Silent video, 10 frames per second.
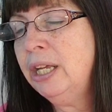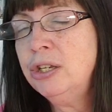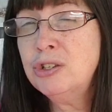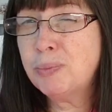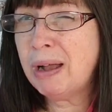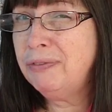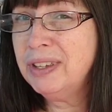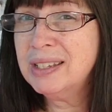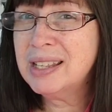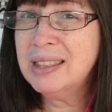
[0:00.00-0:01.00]
make a huge
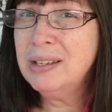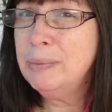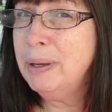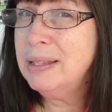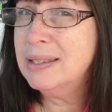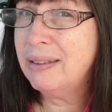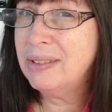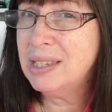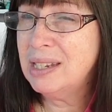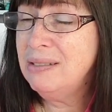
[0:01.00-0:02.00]
profit because i think we paid
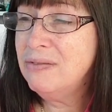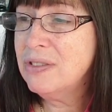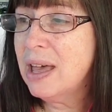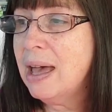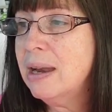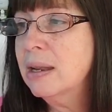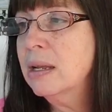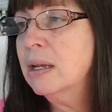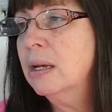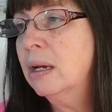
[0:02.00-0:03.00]
17 for that
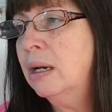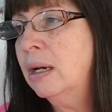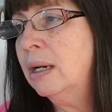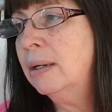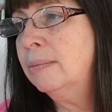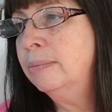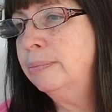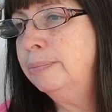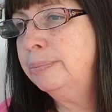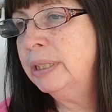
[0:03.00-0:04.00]

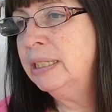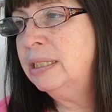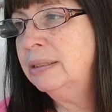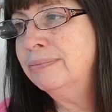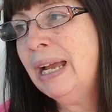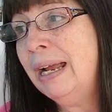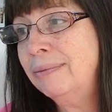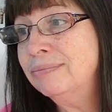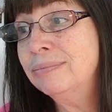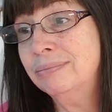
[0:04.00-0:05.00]
um, but I, I,